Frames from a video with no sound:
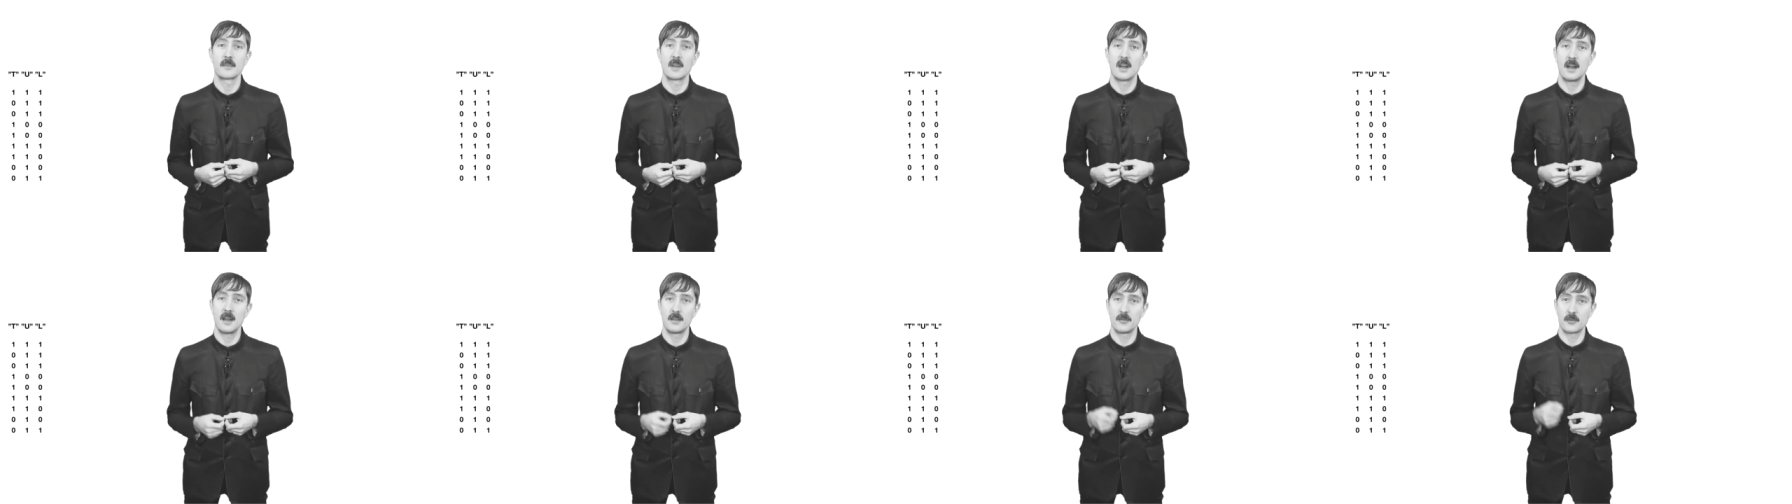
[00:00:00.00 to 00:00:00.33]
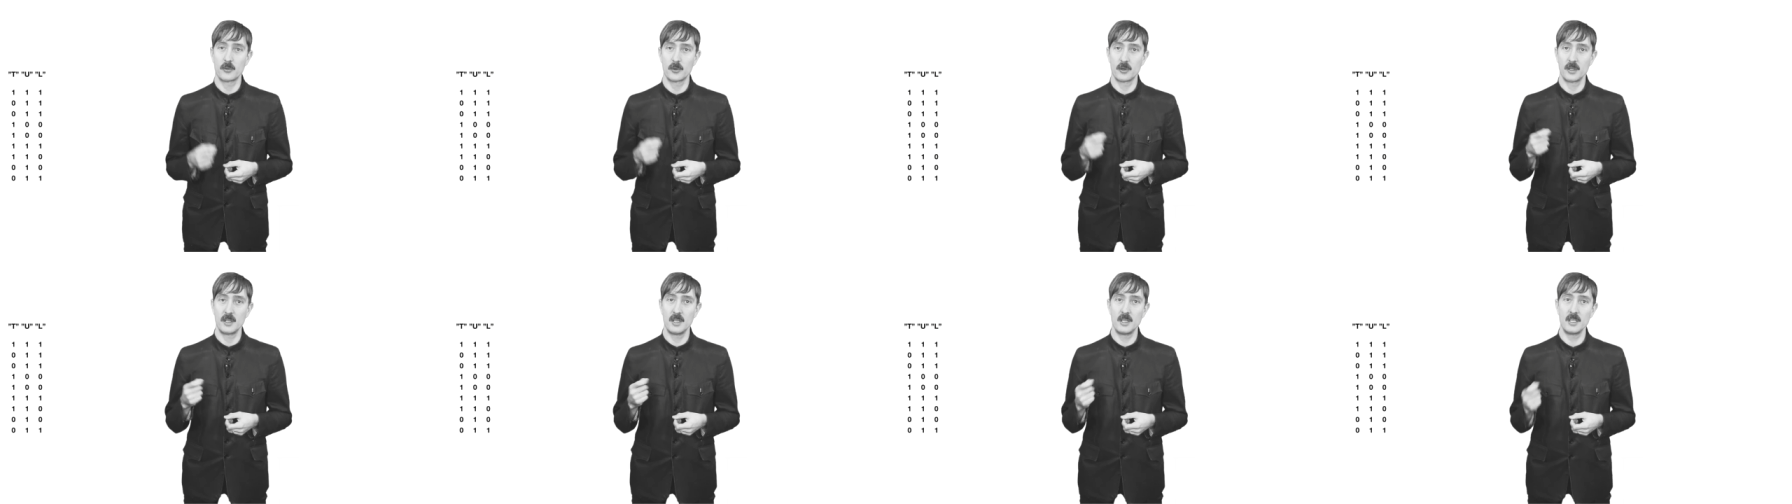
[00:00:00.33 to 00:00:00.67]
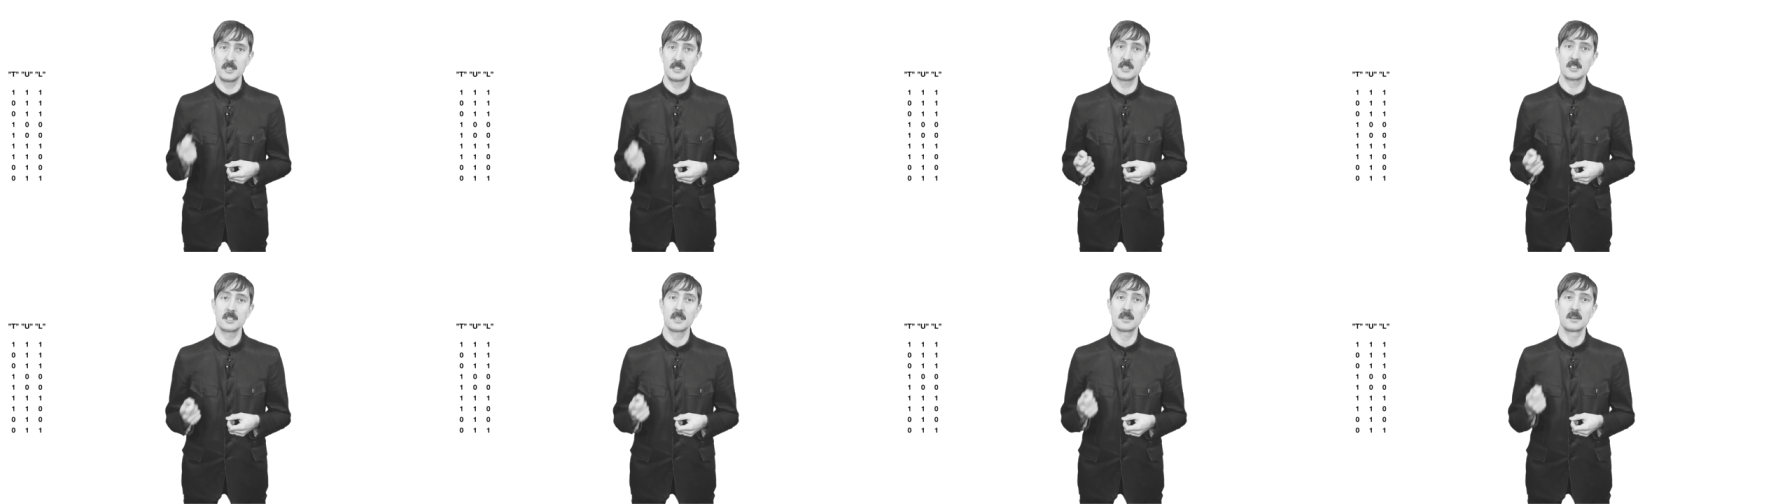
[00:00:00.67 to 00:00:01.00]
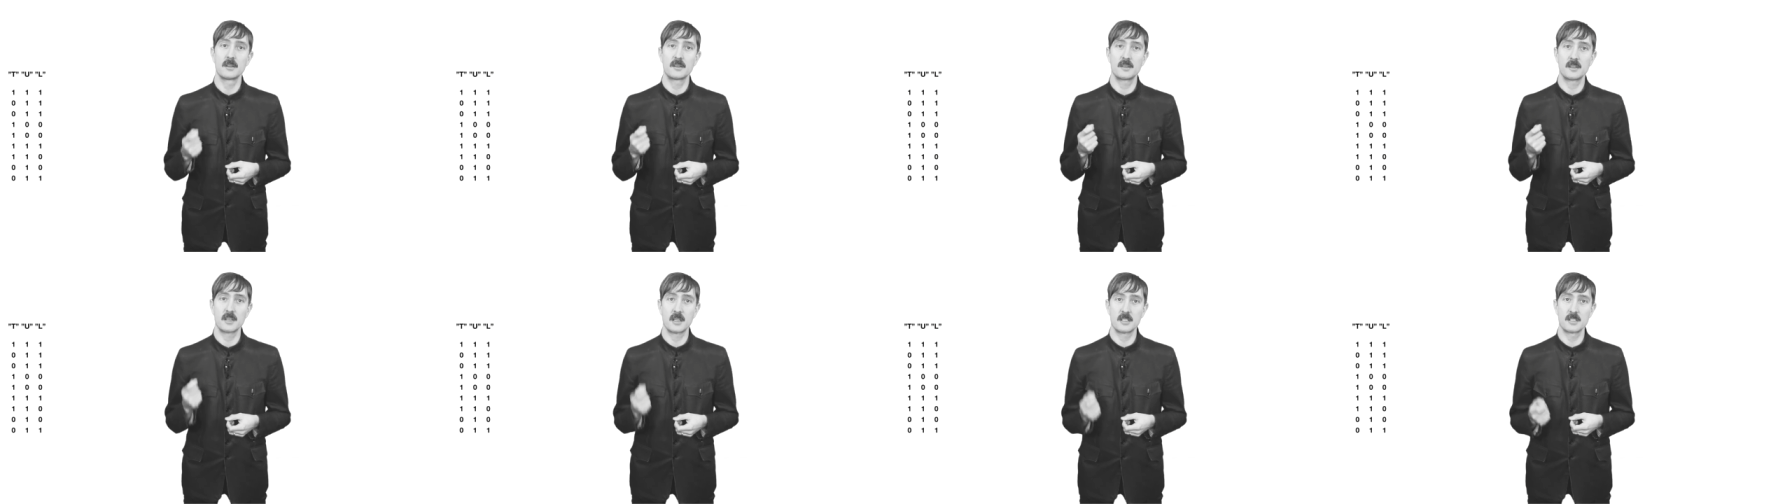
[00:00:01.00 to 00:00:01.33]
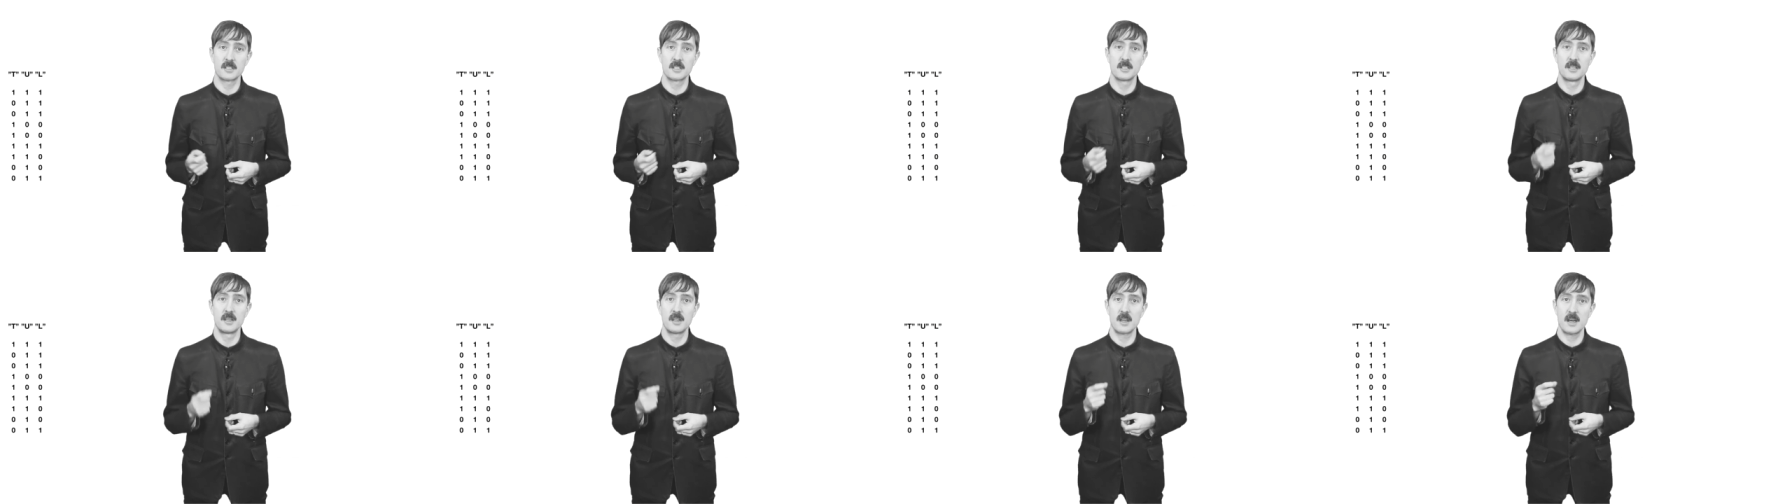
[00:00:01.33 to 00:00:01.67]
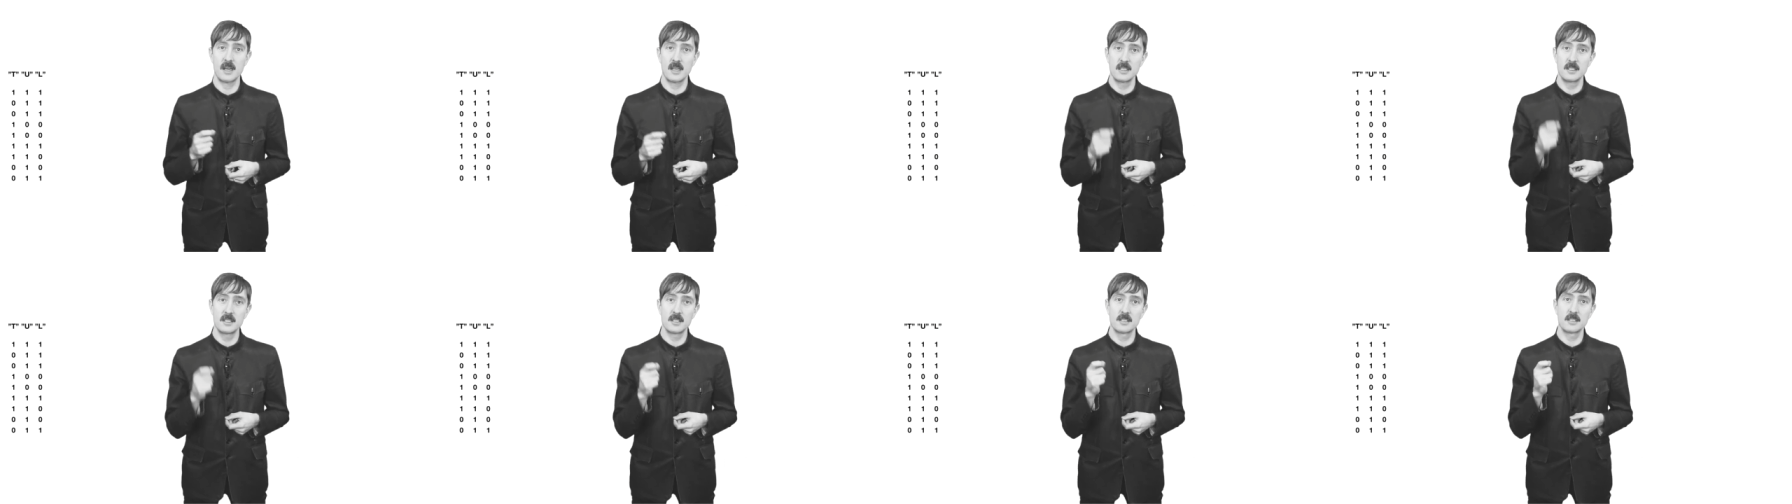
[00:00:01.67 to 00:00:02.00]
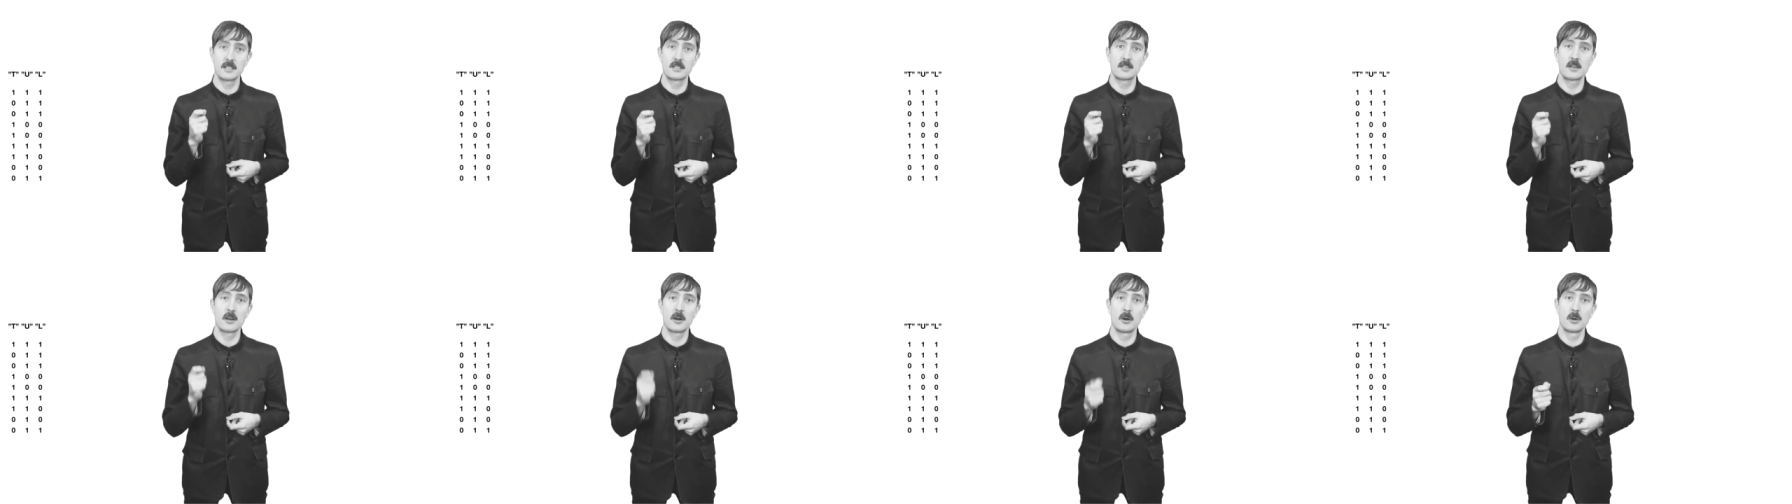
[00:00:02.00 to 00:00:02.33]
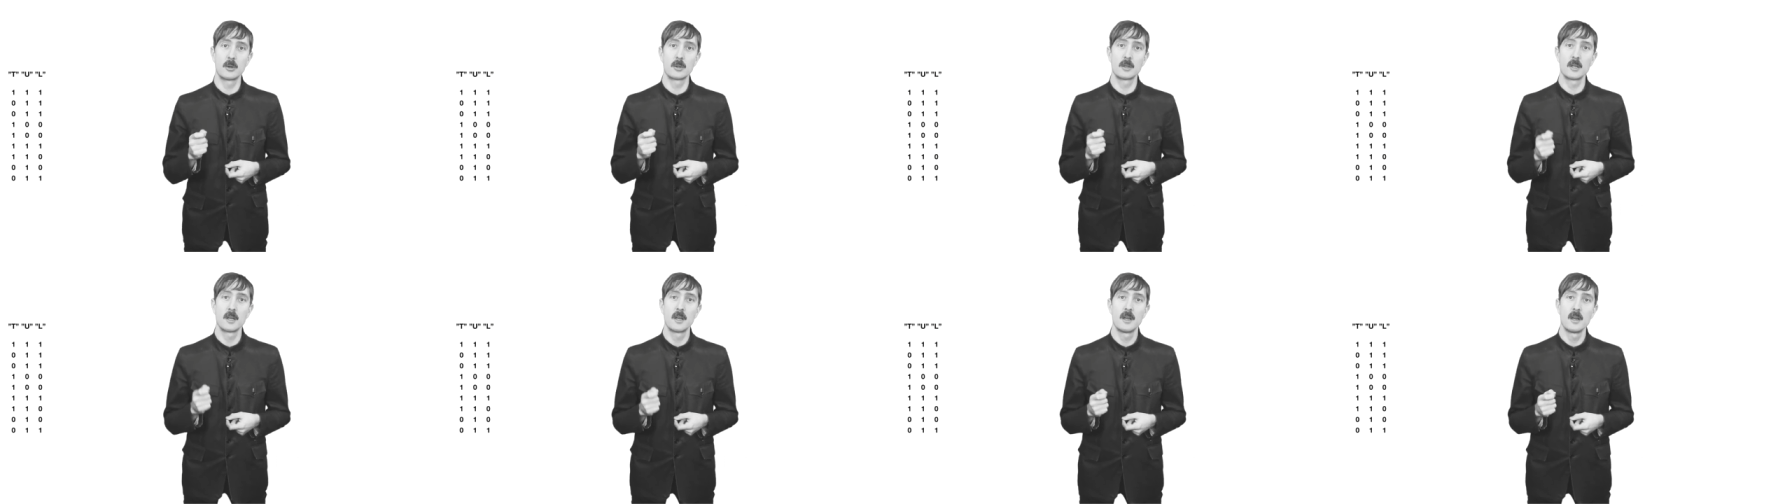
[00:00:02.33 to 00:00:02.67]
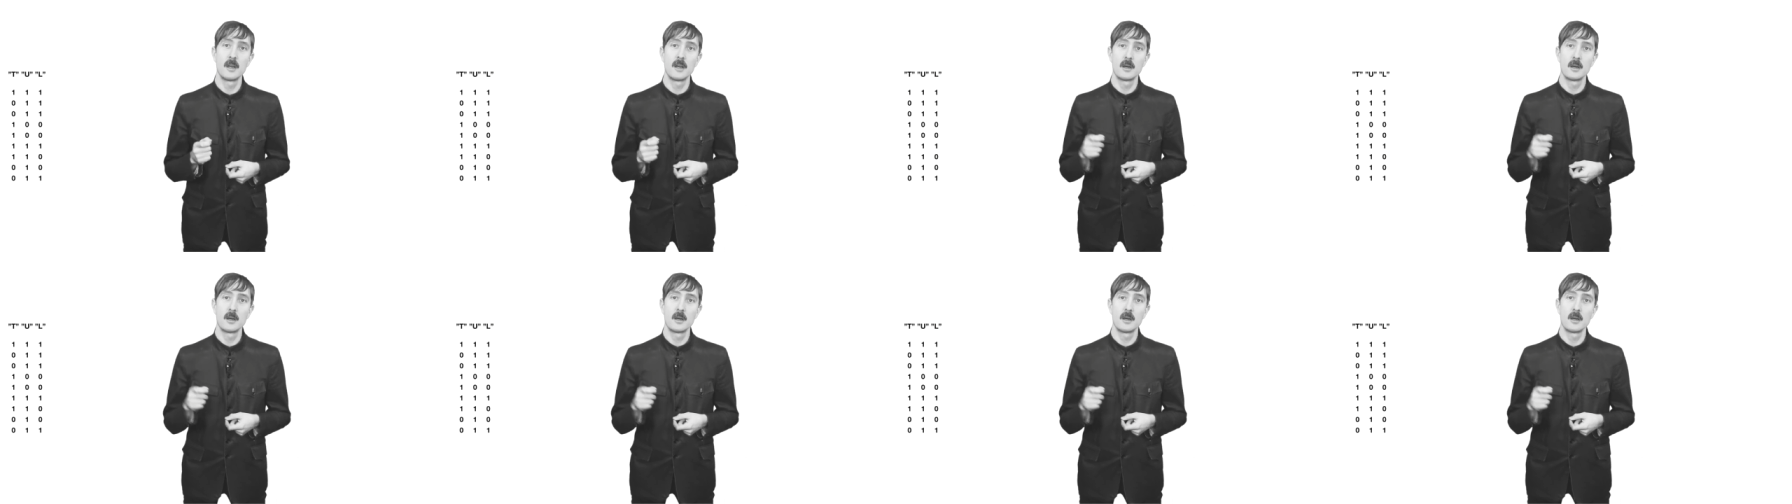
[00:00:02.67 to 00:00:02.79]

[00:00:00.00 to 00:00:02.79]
And for each such nine-digit code,